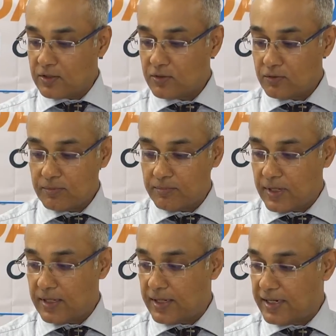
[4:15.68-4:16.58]
So
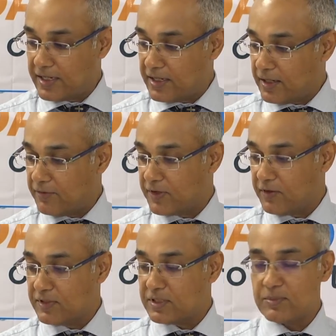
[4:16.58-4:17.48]
uh, I had I've
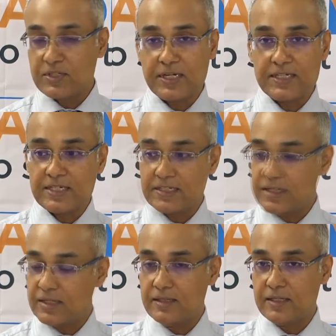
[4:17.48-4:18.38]
given some statistics
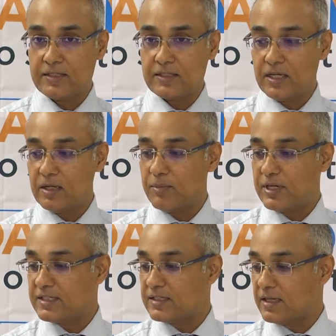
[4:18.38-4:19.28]
in this uh,
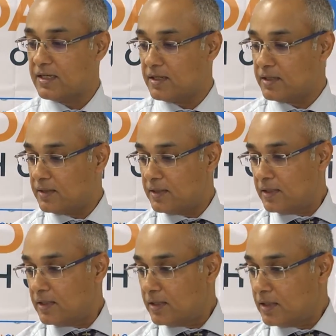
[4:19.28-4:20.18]
press uh,
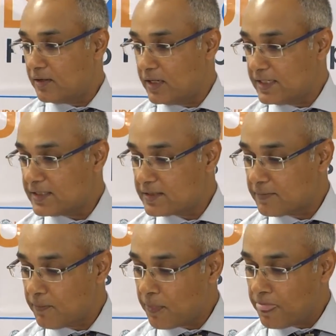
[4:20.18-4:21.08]
release,
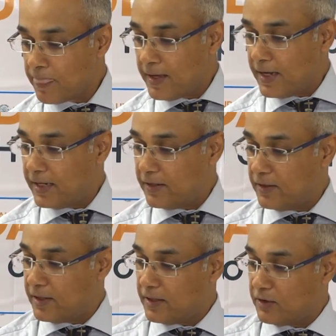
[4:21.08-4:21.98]

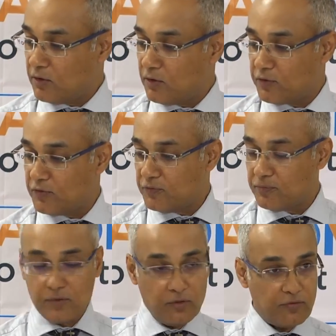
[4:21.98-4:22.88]
and uh, you'll often
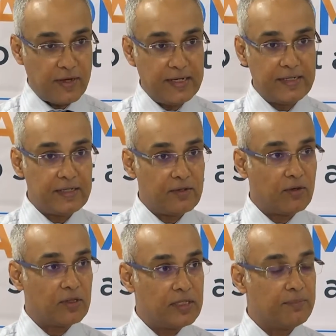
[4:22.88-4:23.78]
you'll find that
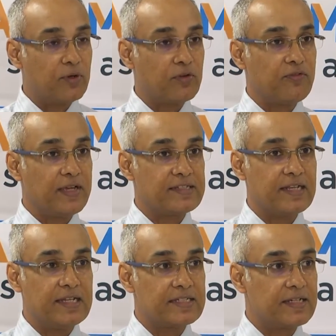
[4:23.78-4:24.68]
all the important facts
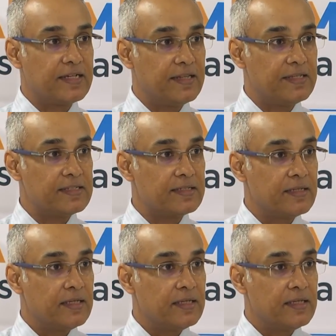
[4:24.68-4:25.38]
are listed in this.